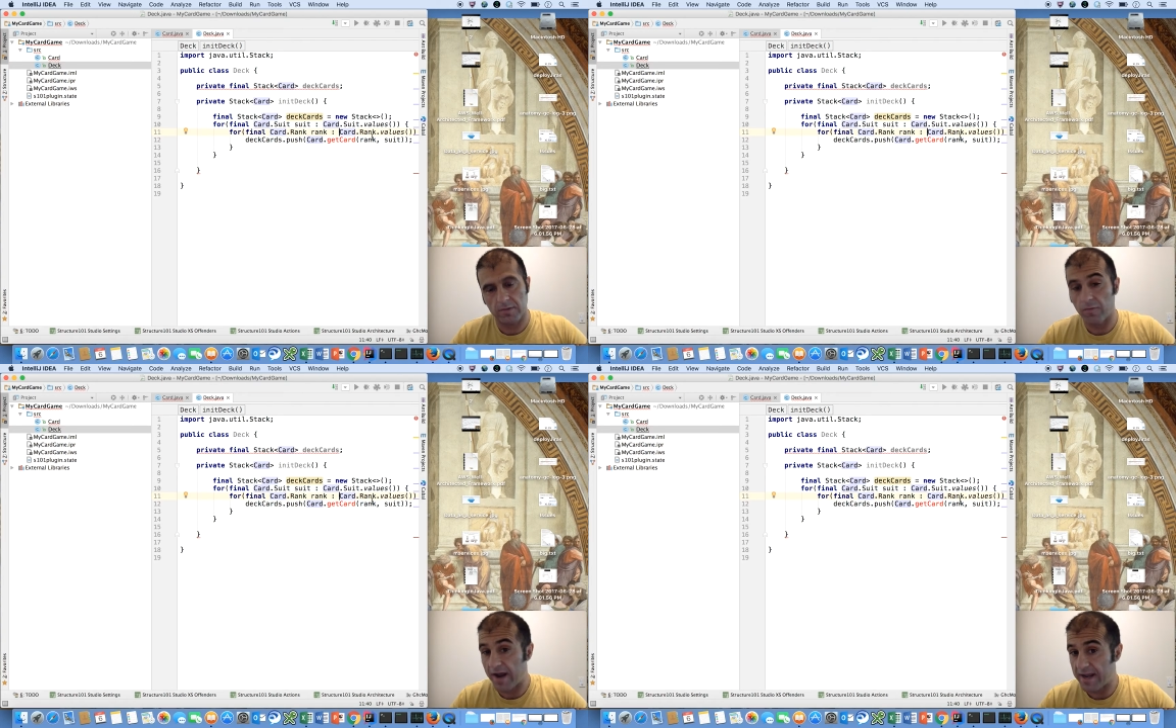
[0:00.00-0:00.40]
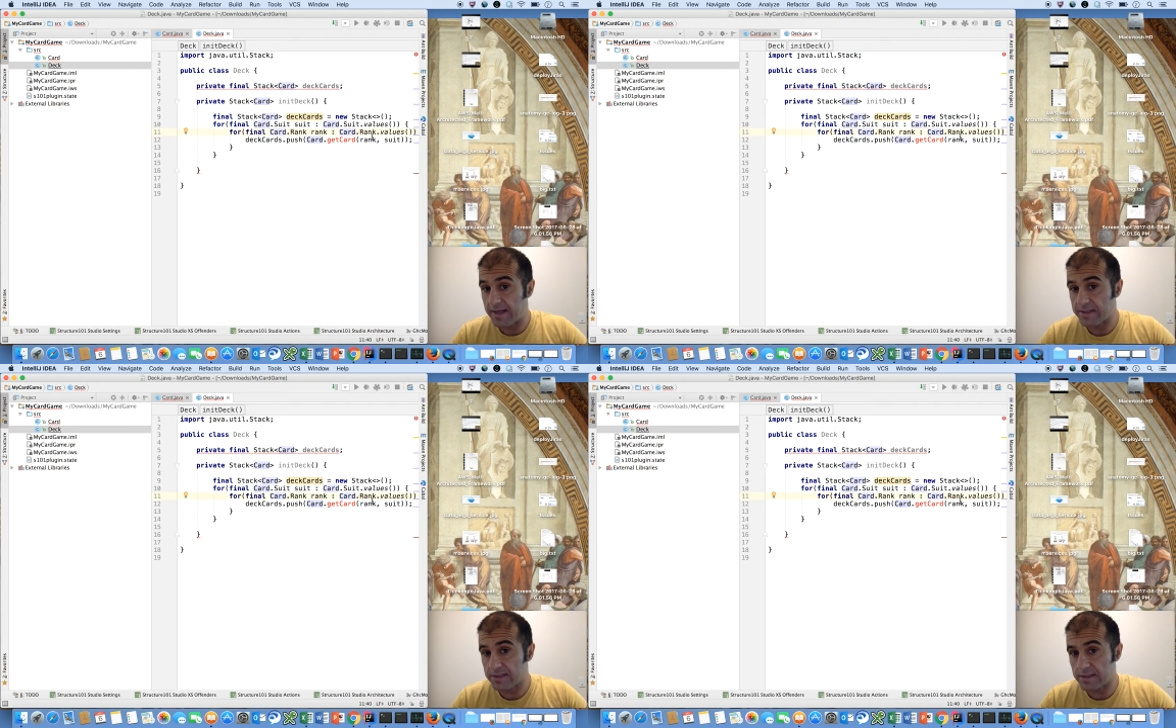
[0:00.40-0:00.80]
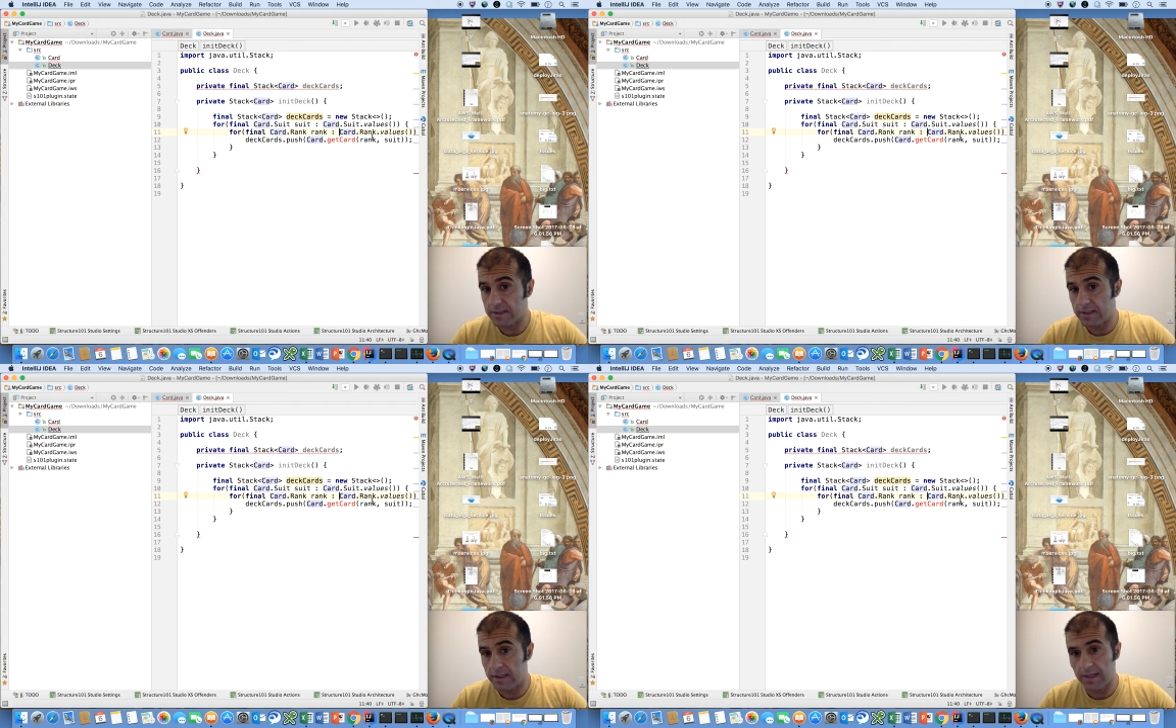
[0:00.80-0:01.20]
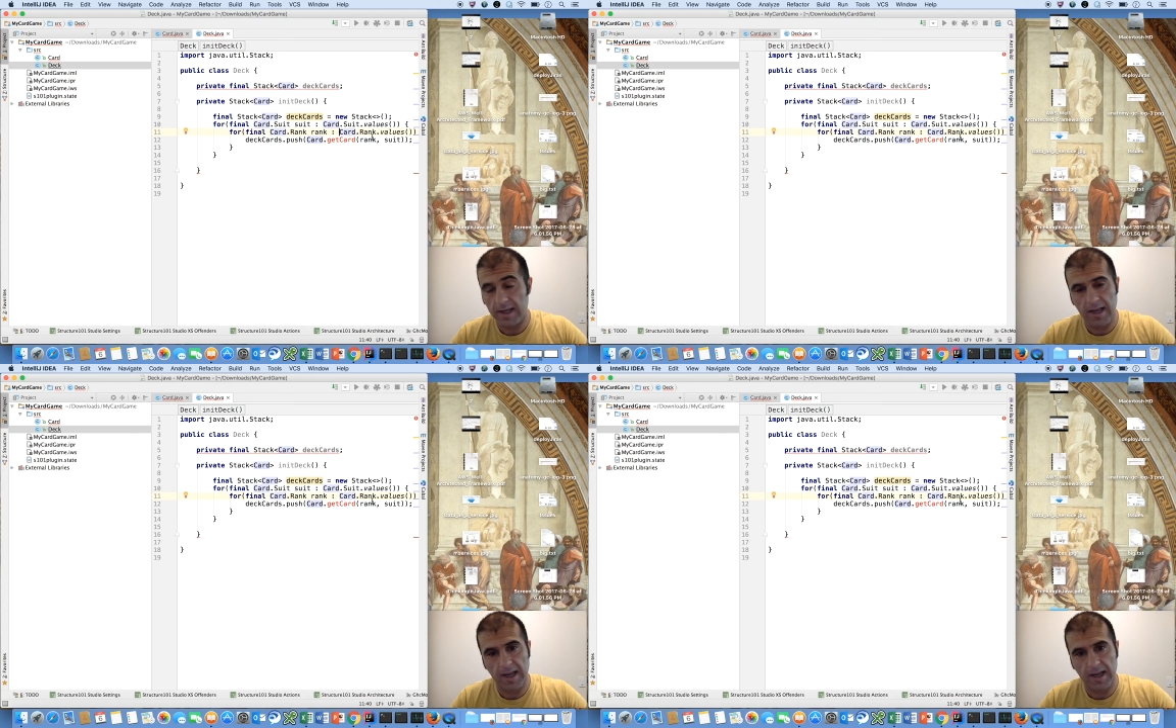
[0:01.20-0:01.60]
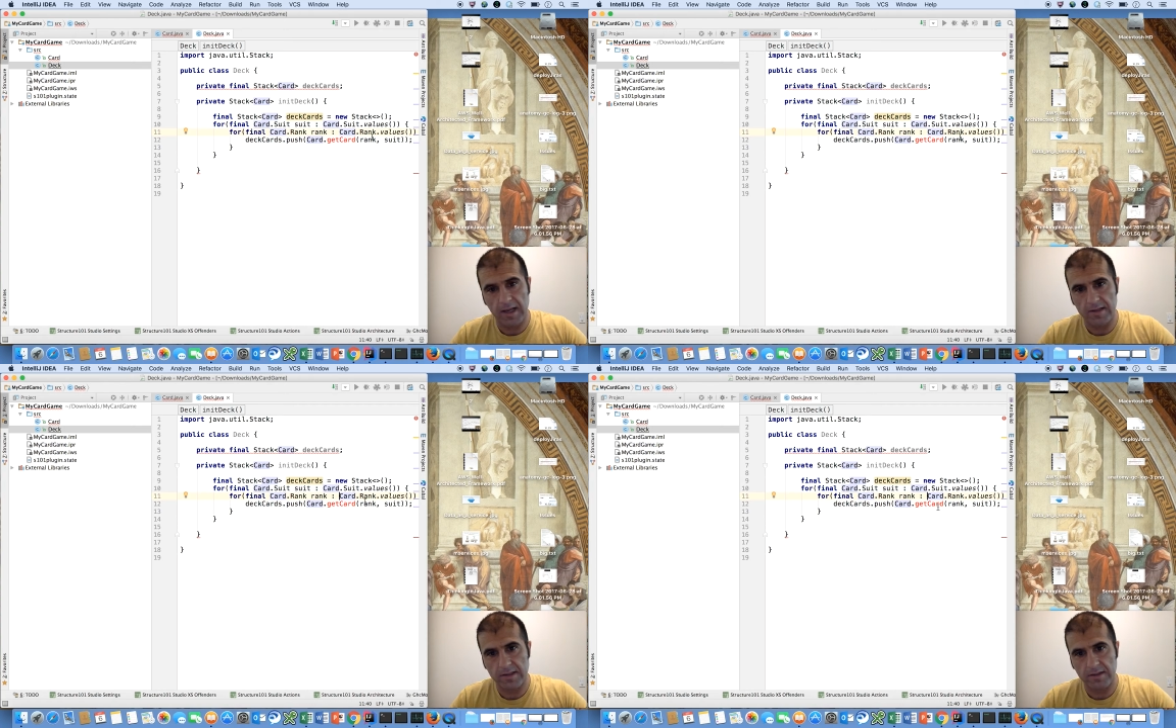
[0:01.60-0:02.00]
ranks
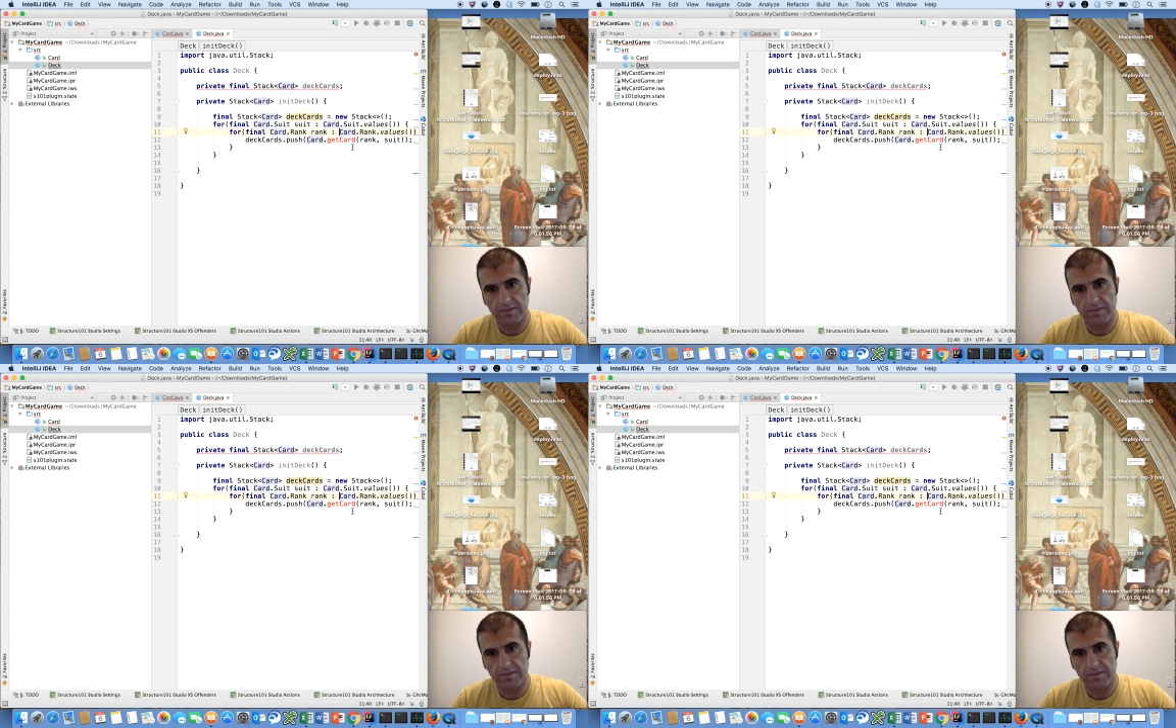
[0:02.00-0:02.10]
and